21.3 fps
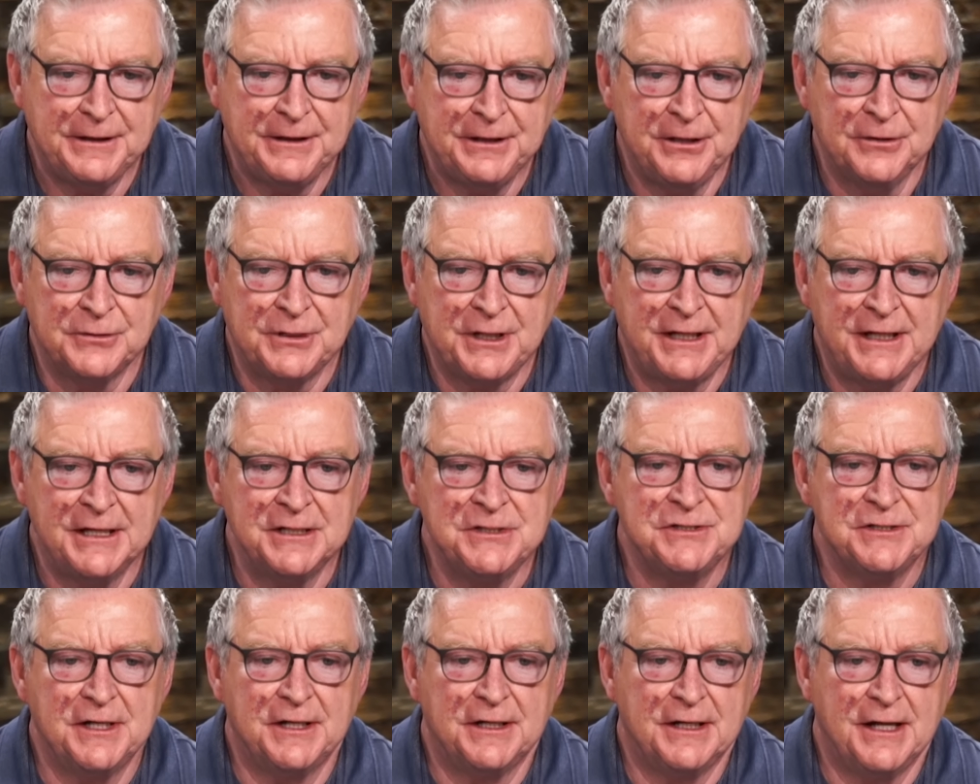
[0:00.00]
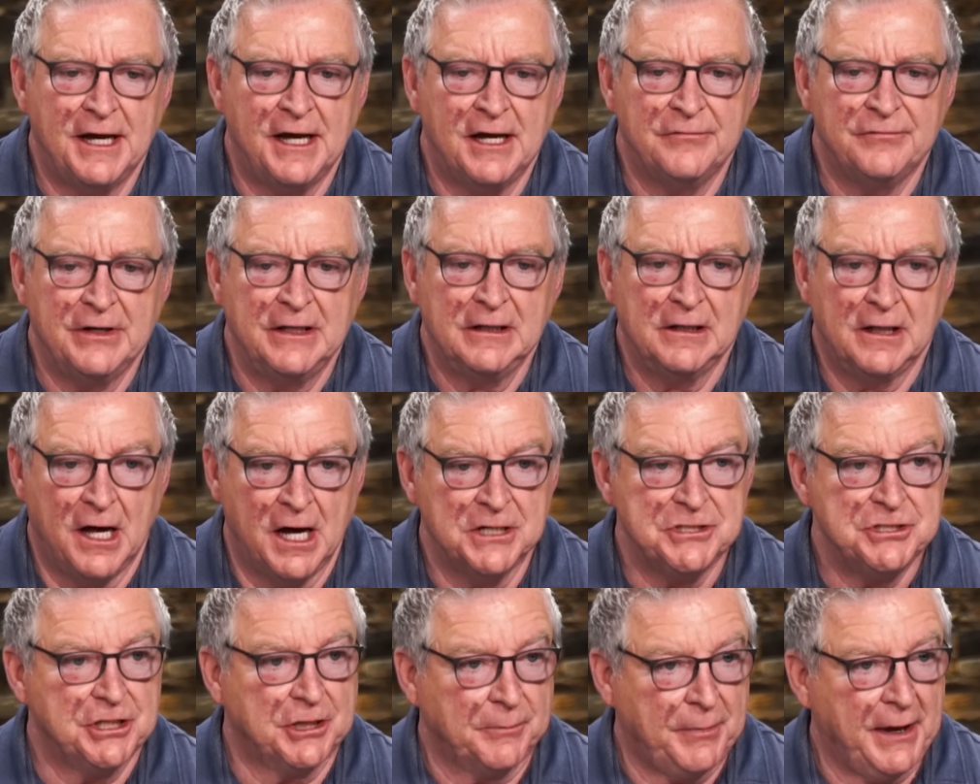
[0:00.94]
You know, kids that have a
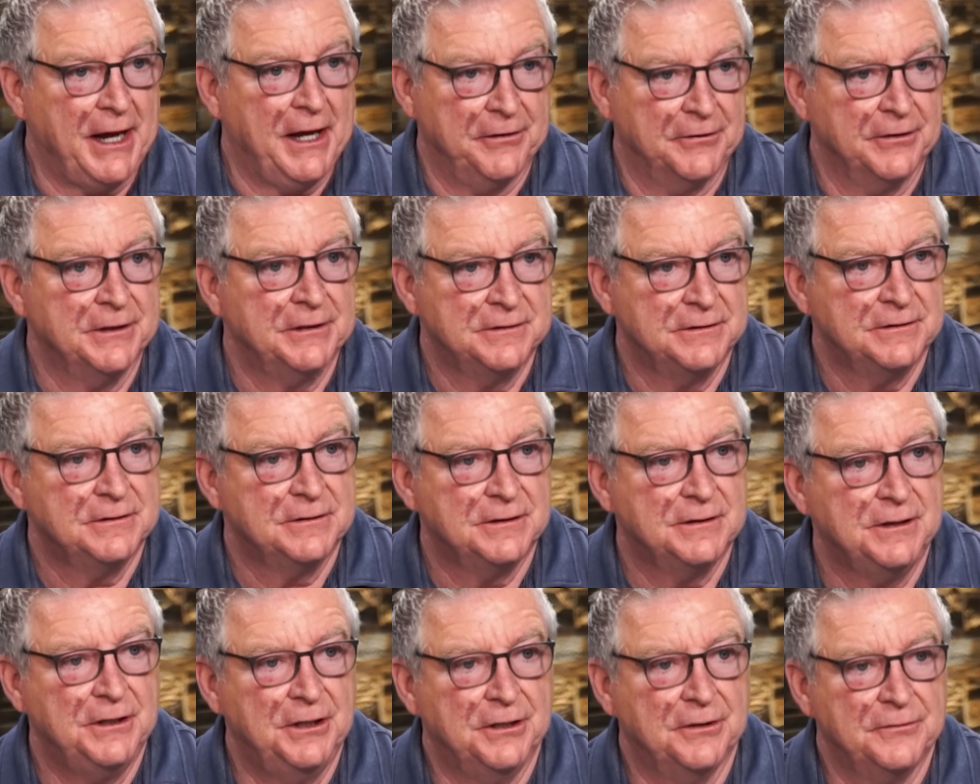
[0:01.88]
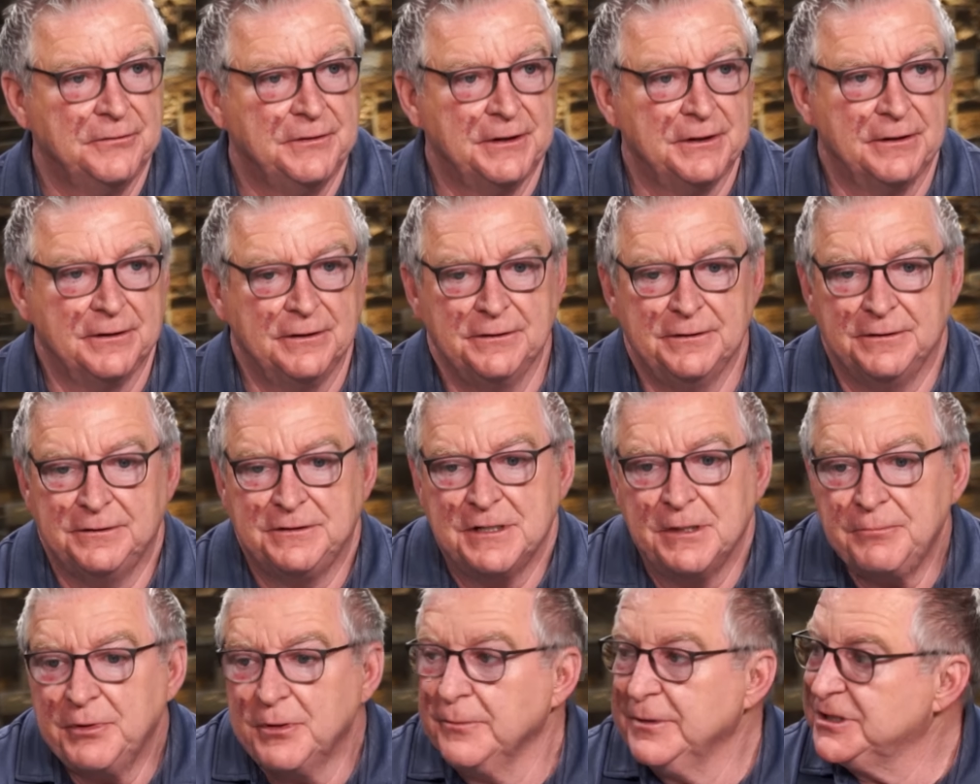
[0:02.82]
logic pattern, you know, their
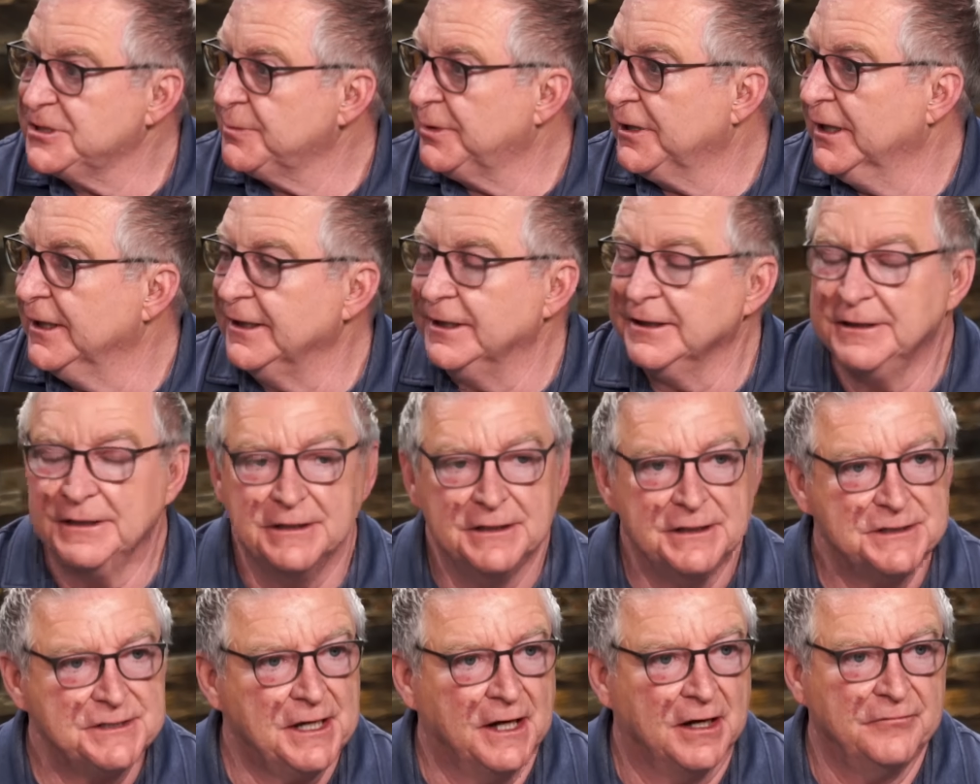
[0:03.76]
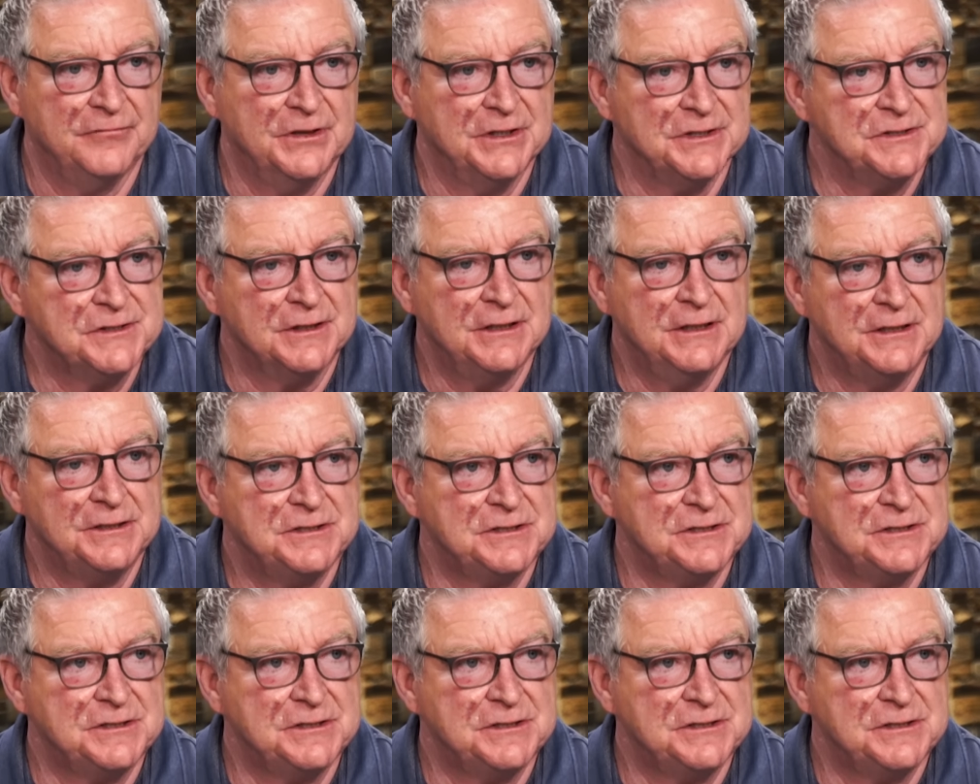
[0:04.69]
temperaments play into this obviously.